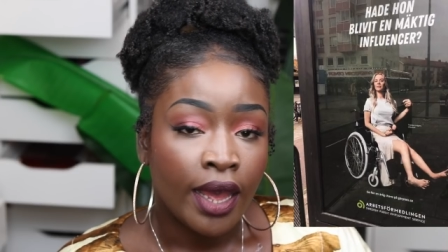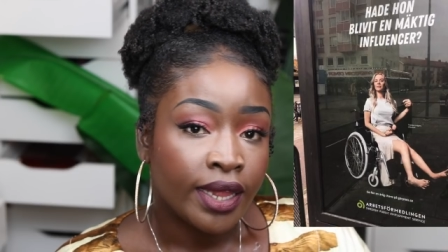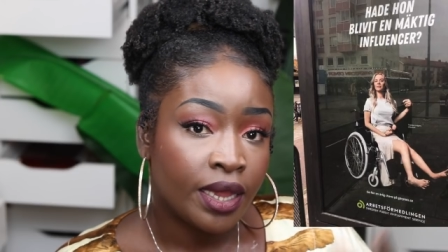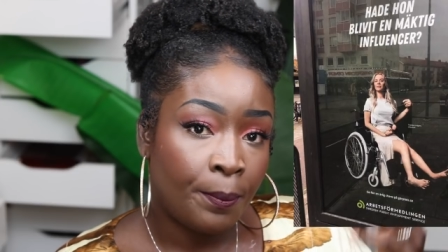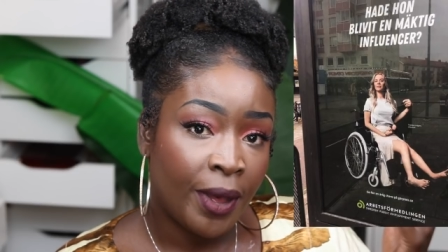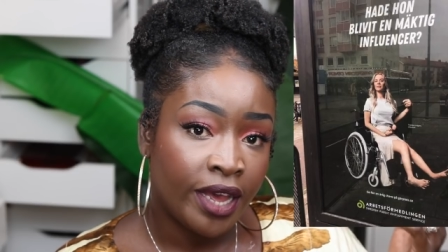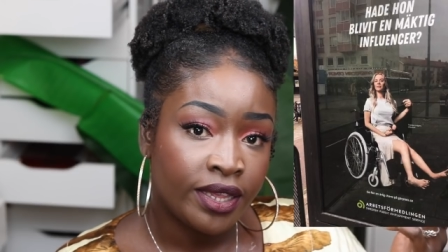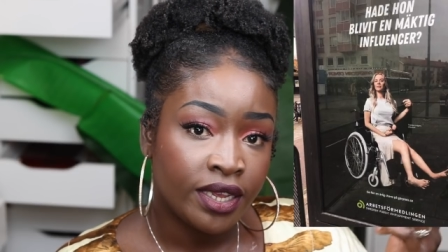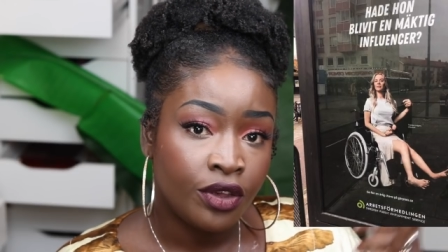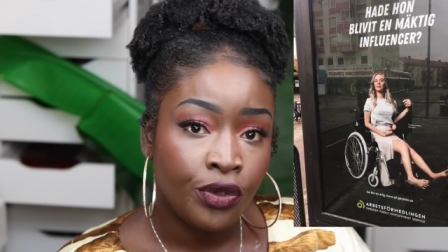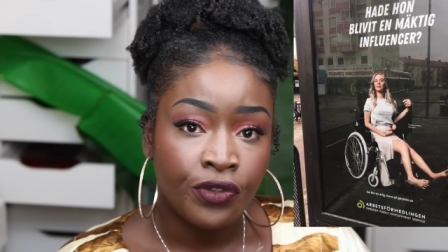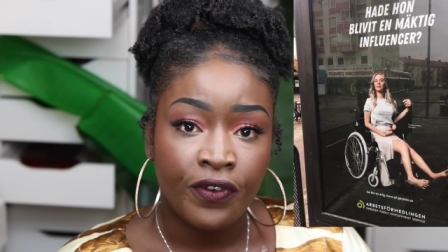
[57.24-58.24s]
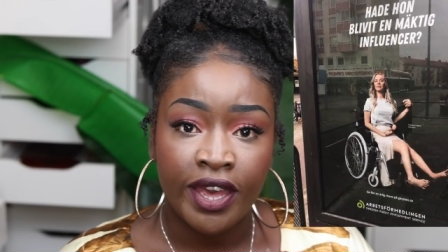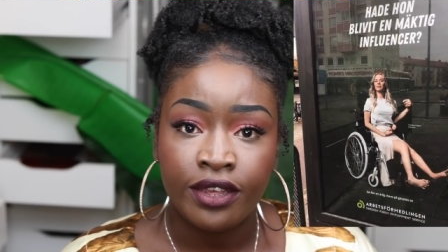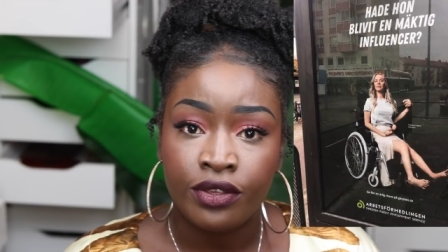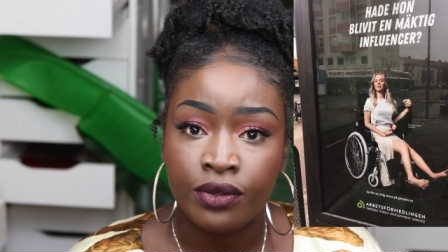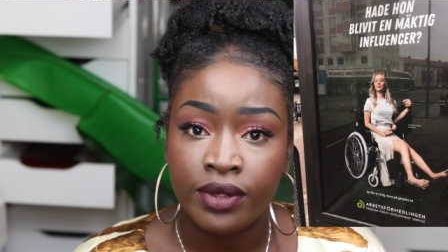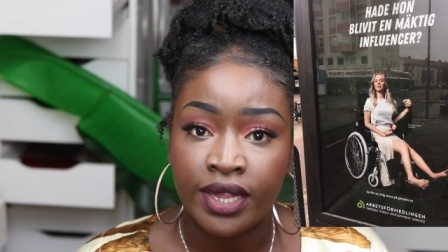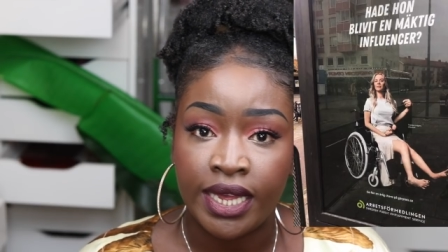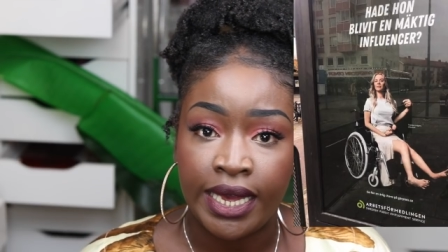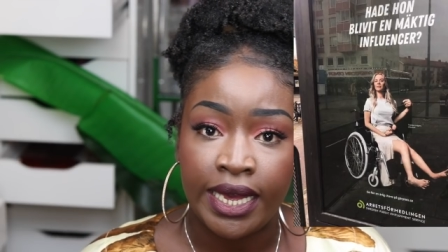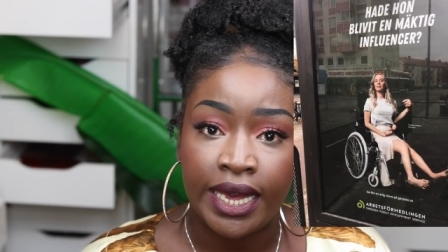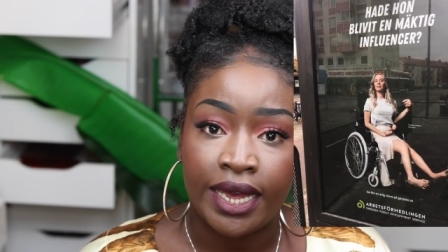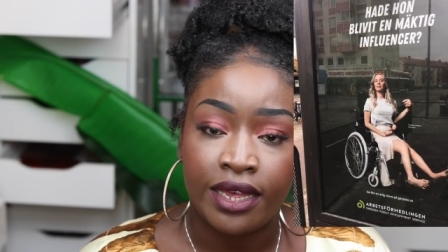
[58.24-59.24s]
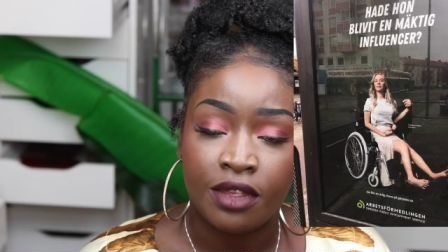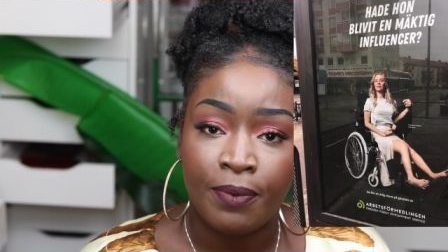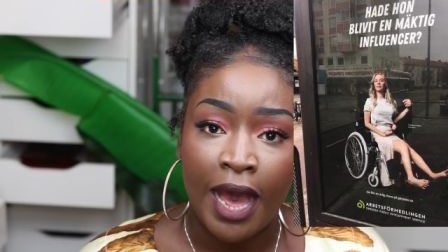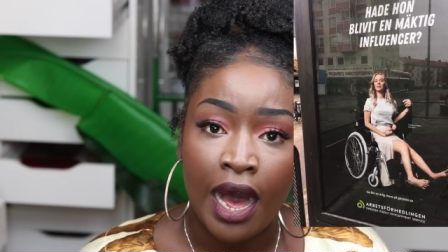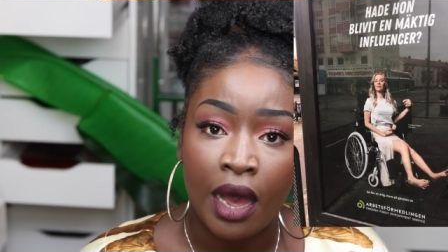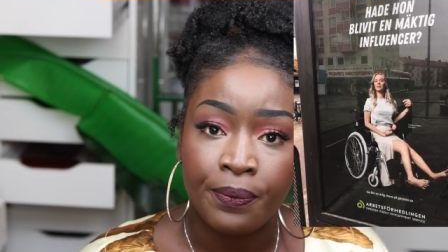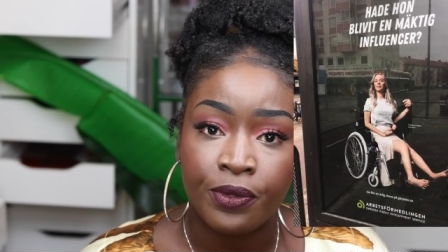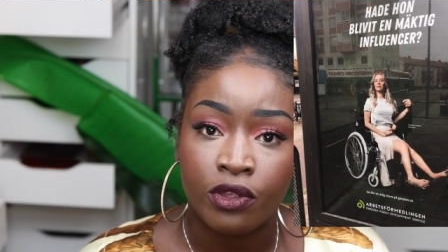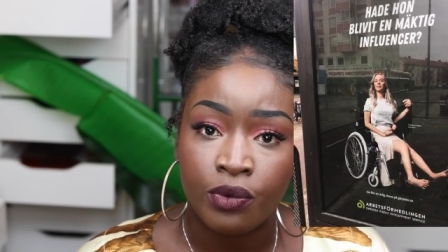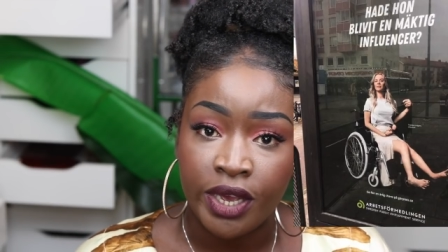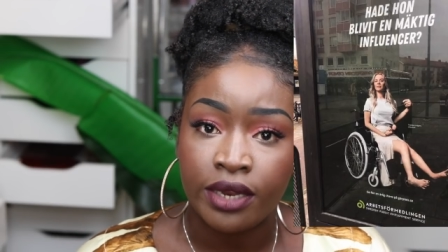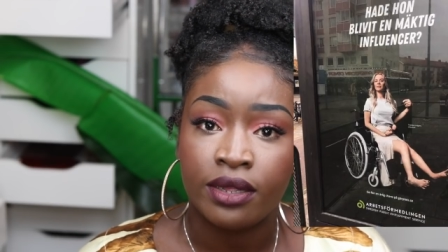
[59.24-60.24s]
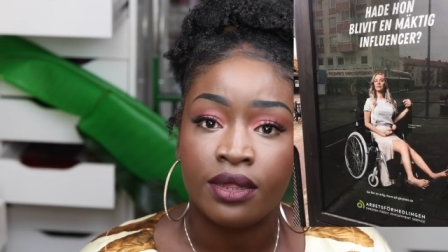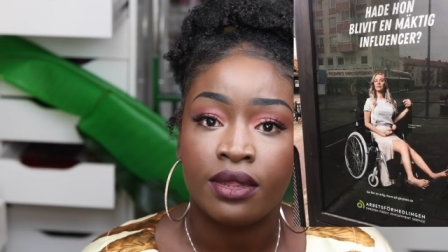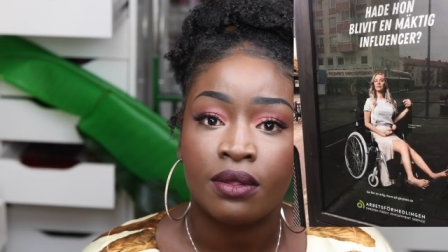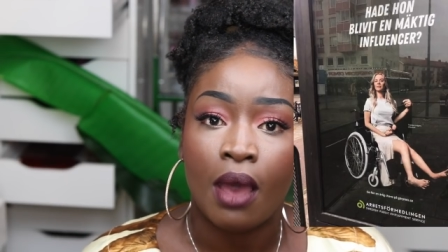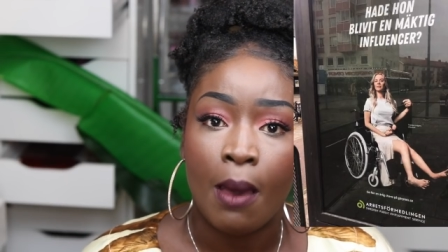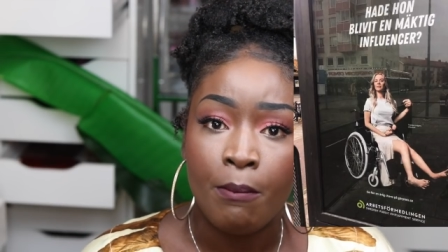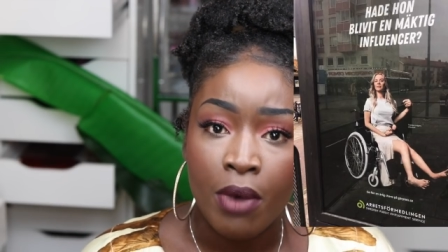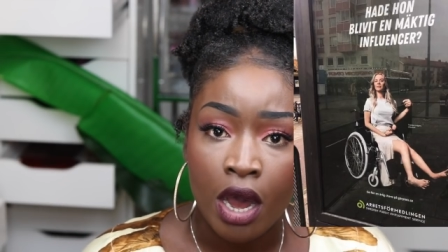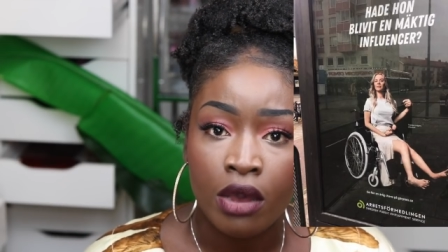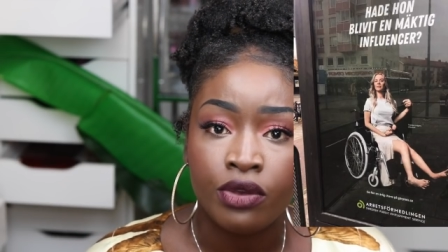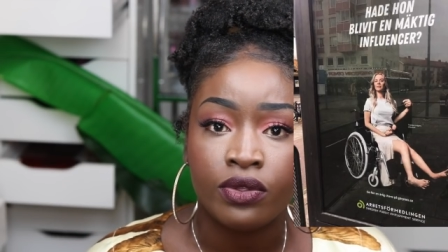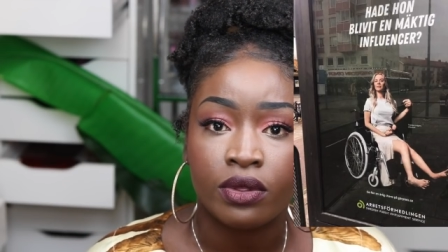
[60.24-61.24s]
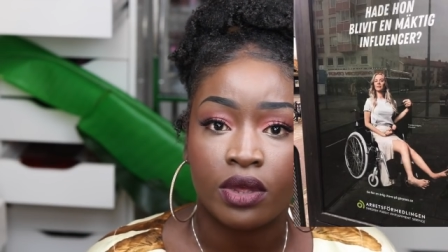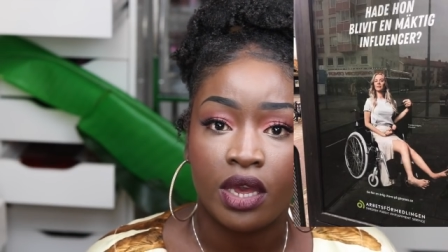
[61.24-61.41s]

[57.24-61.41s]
The person whose face you see is perhaps Sweden's most